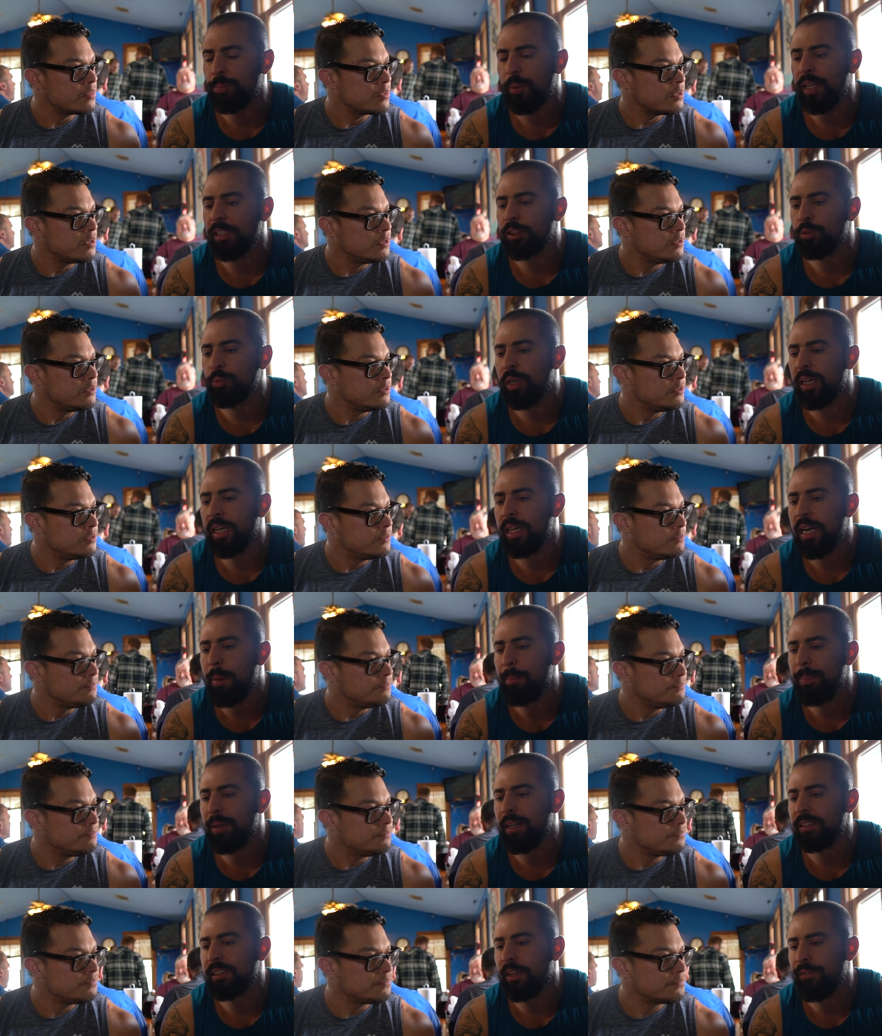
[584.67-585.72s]
Speaker 1: but it's really not
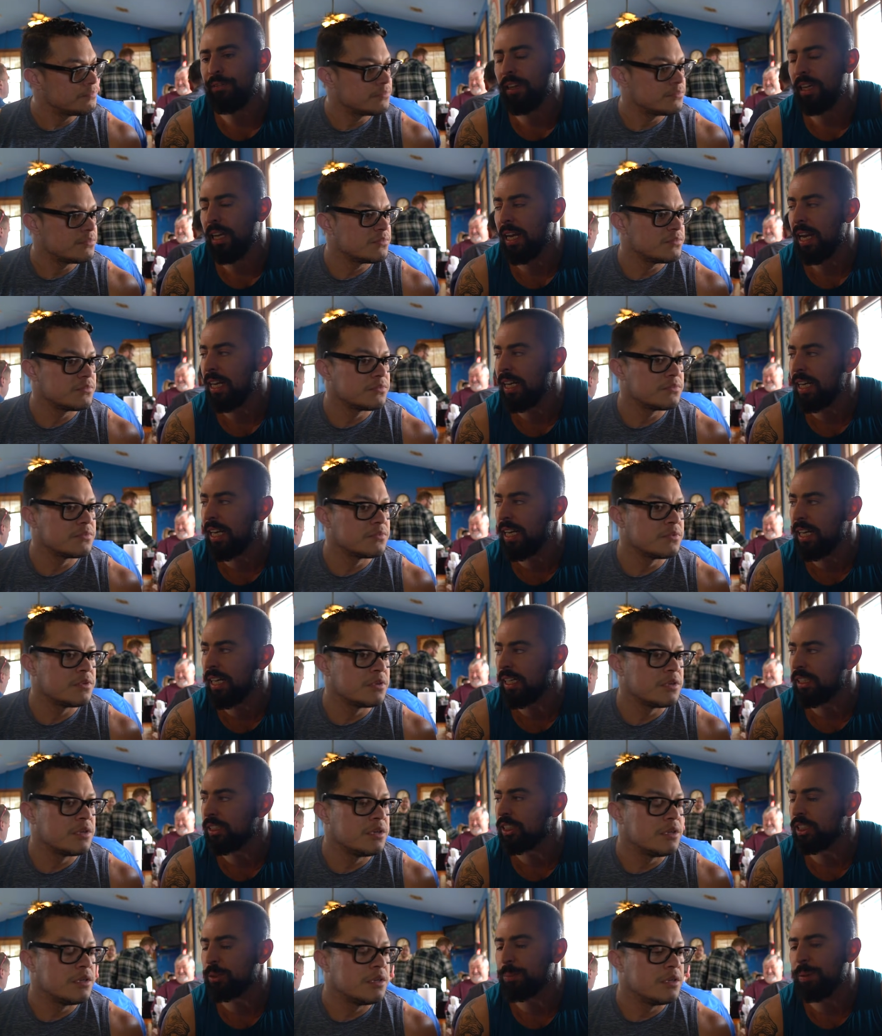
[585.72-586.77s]
because I feel like I need it,
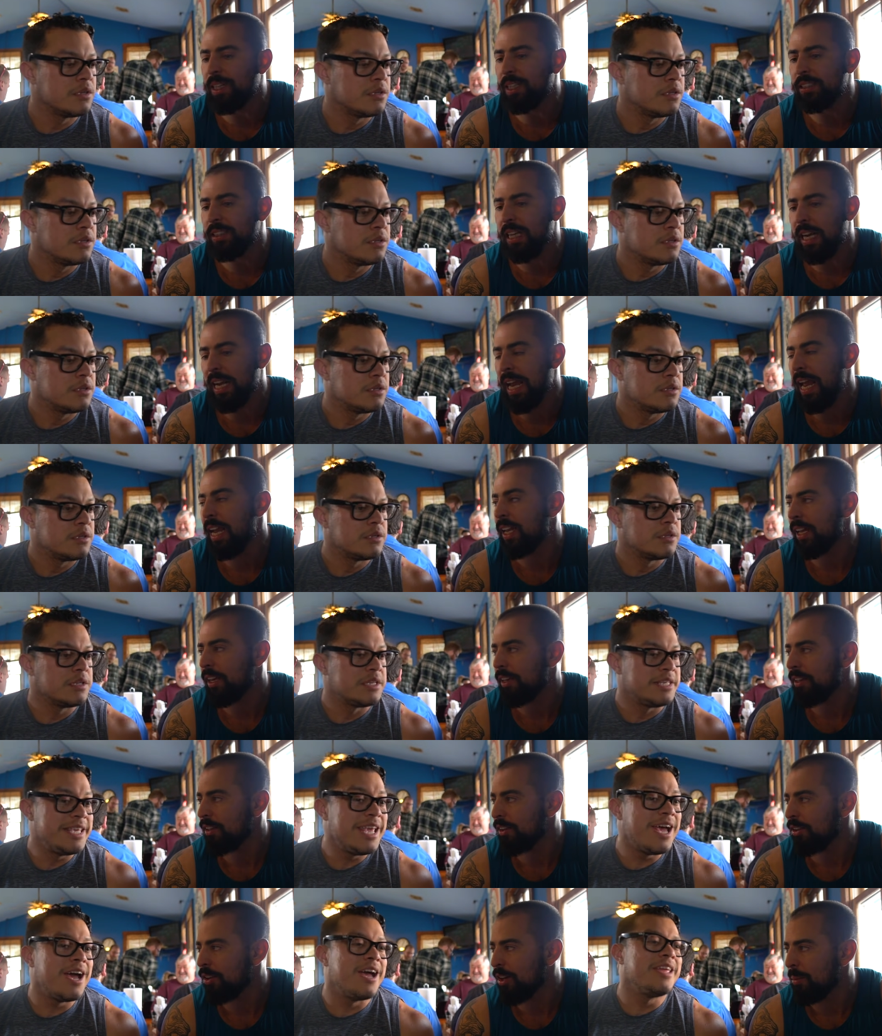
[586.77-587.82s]
it's just because I like
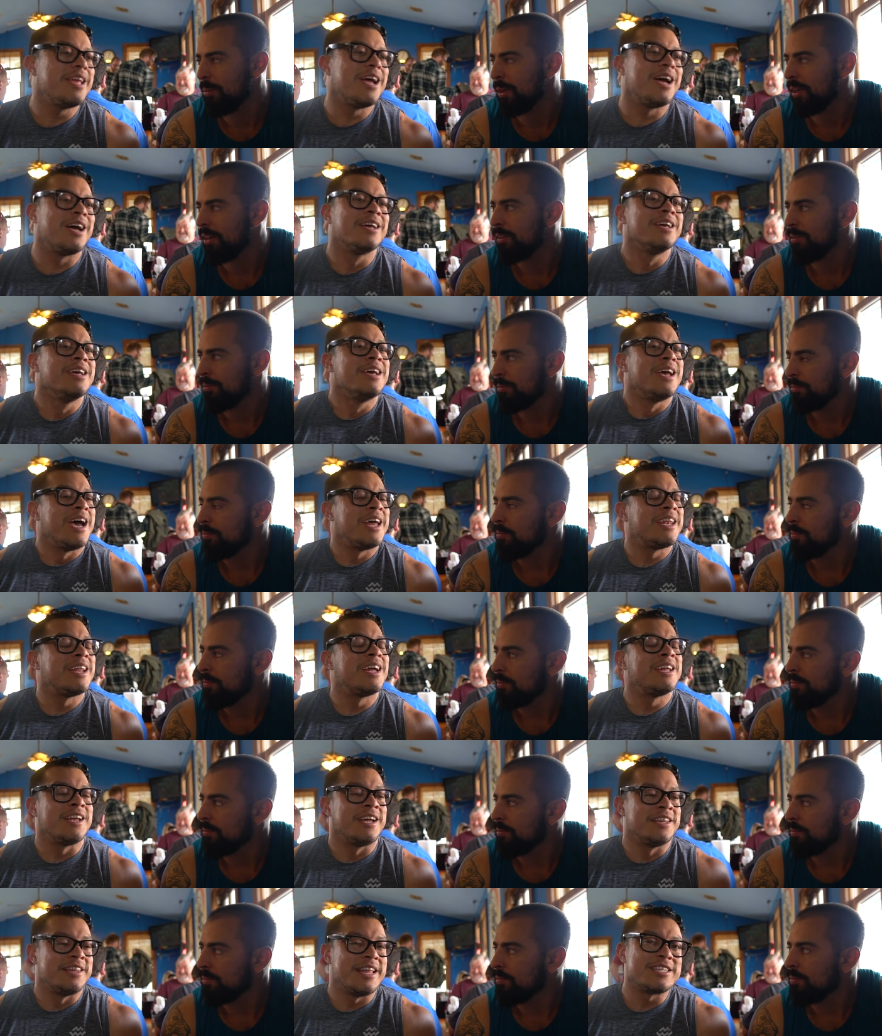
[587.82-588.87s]
it.
Speaker 2: Yeah, yeah, and,
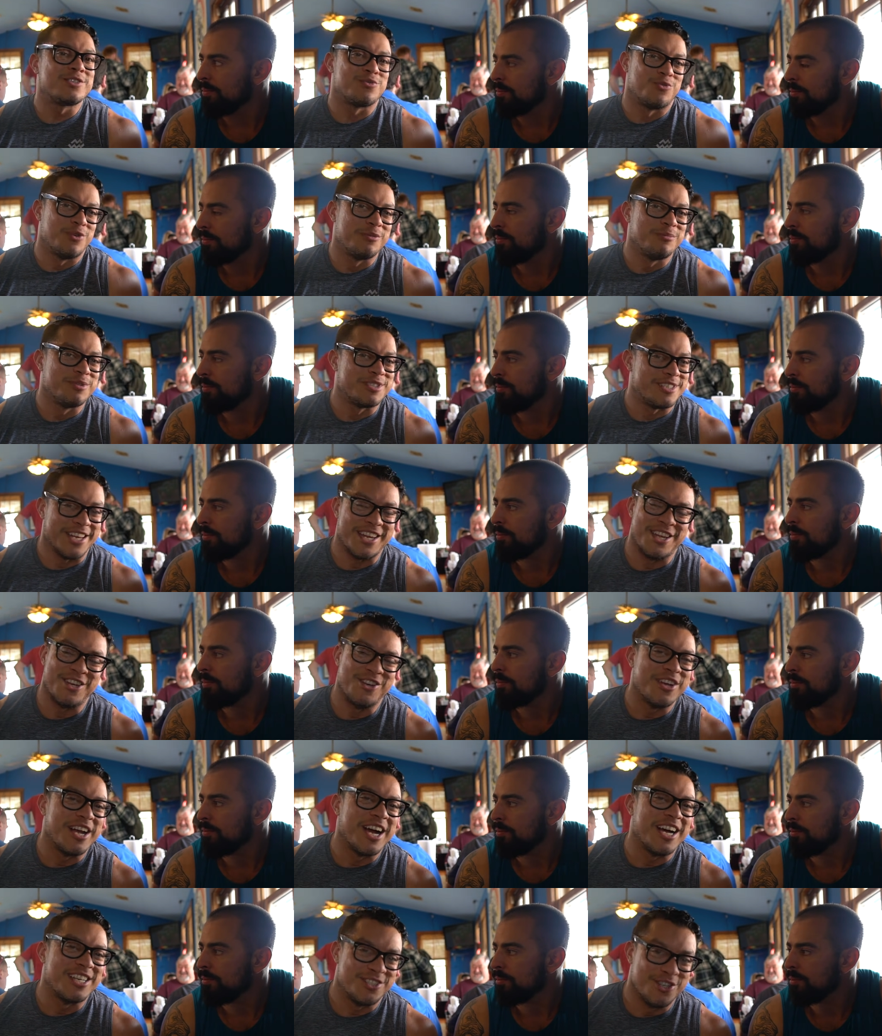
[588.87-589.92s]
and, and that's one mistake, and
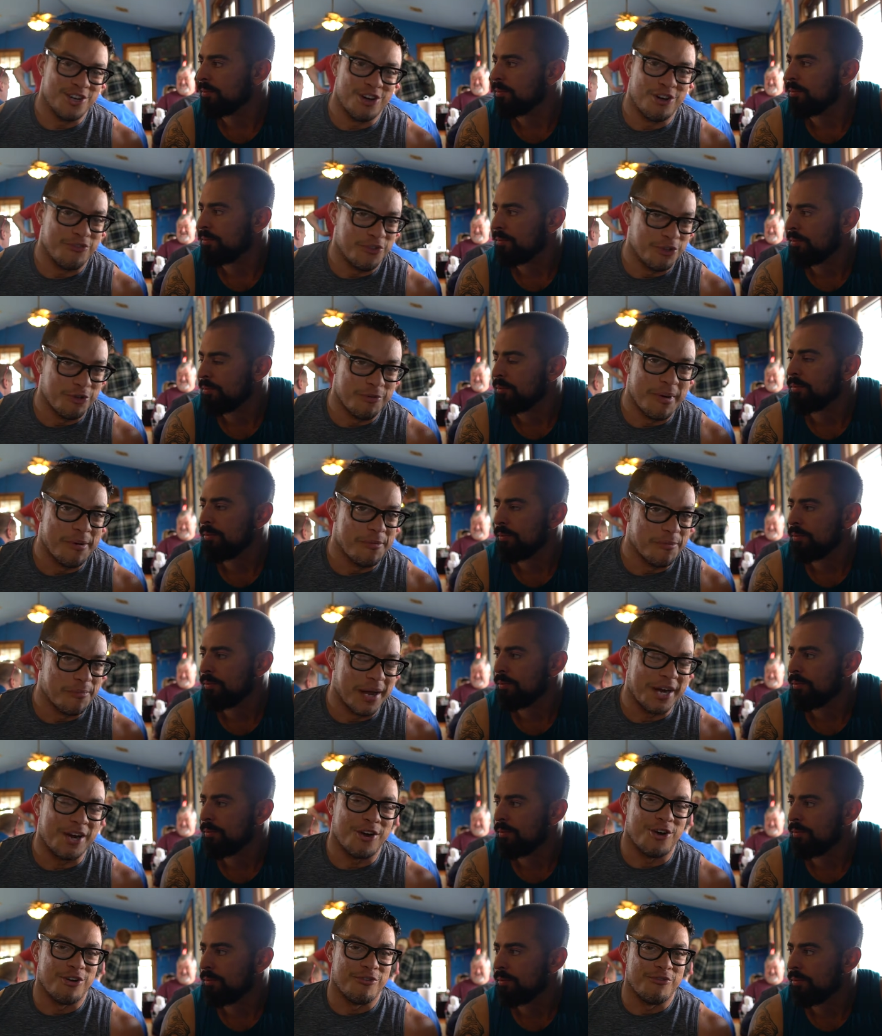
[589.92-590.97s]
you guys know, if you remember
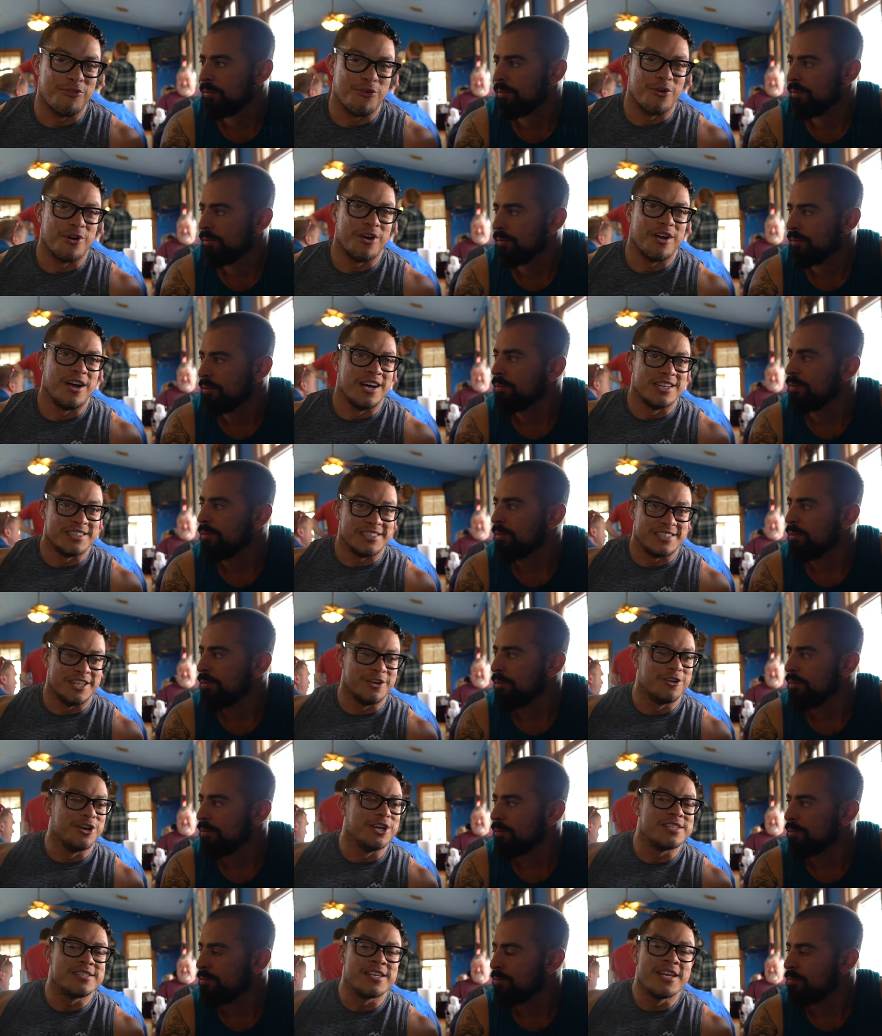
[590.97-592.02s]
my carnivore uh,
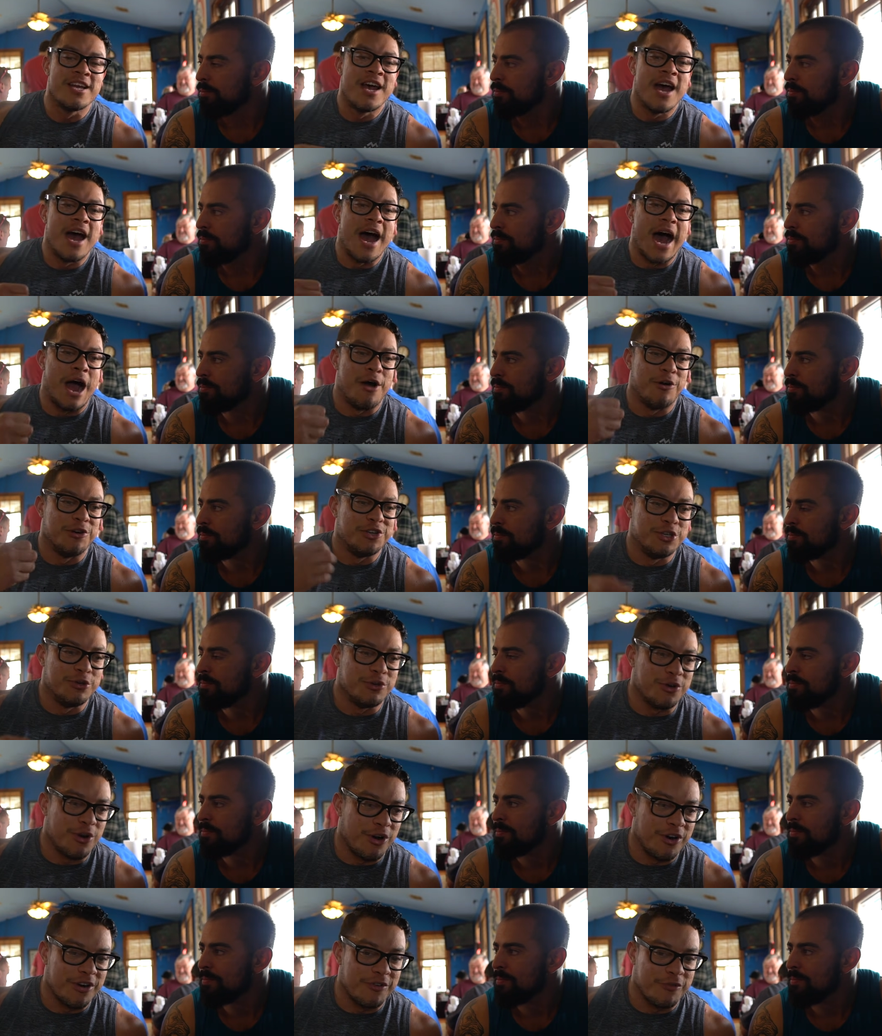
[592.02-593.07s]
series, I would do
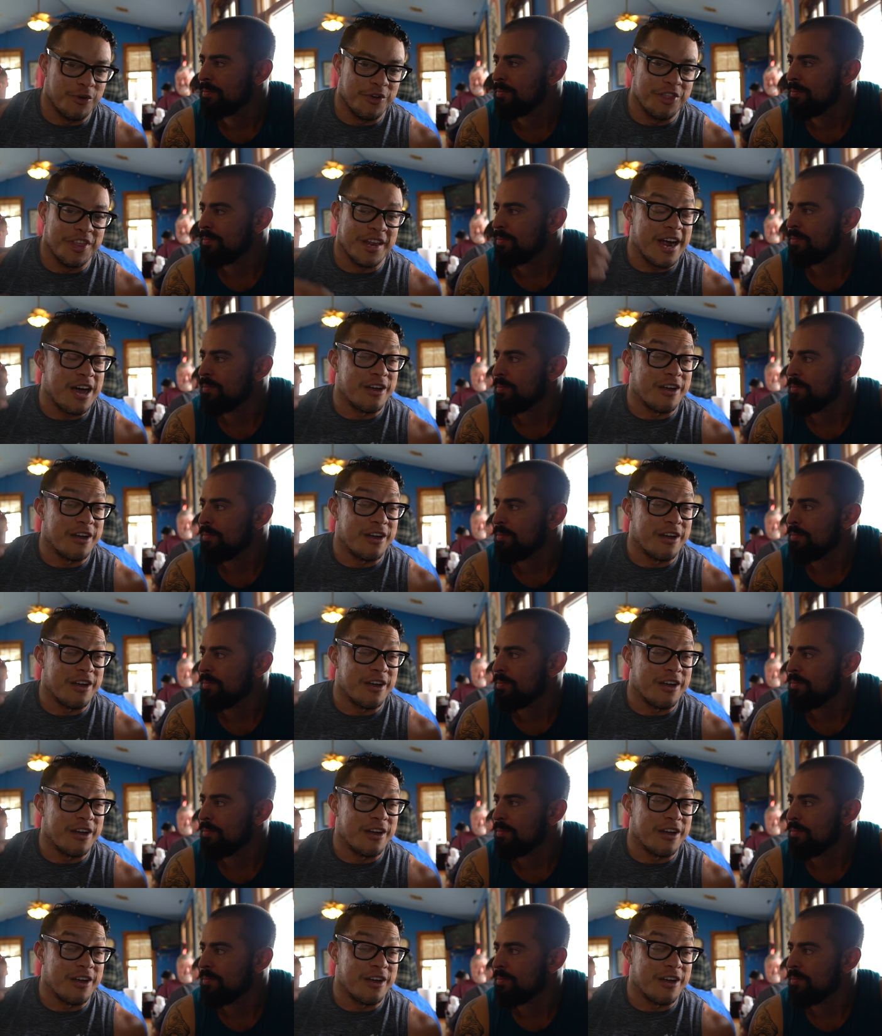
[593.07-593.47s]
carnivore and then